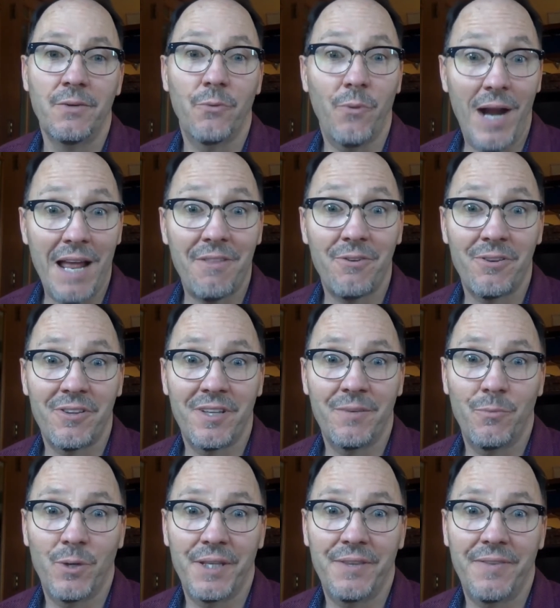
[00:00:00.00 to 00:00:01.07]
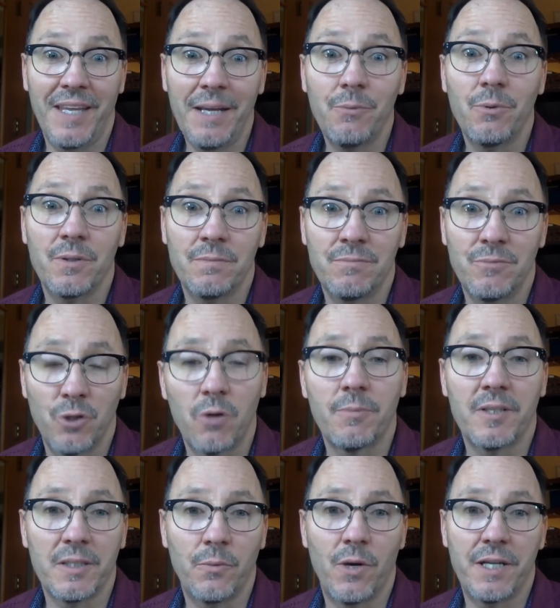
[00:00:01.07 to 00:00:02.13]
rather than what they would
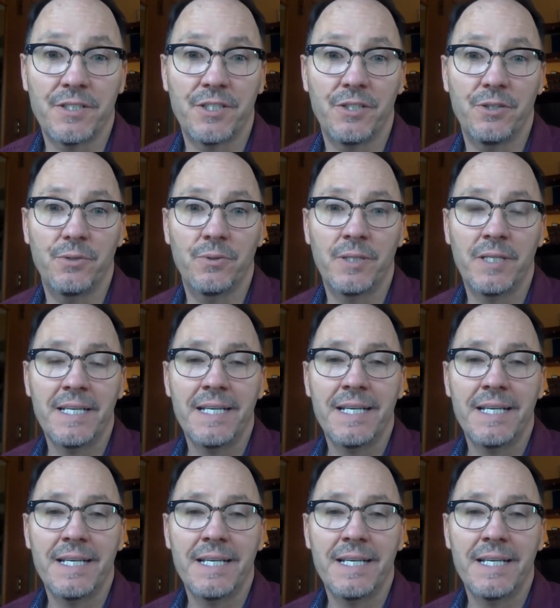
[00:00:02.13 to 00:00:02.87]
normally want to do.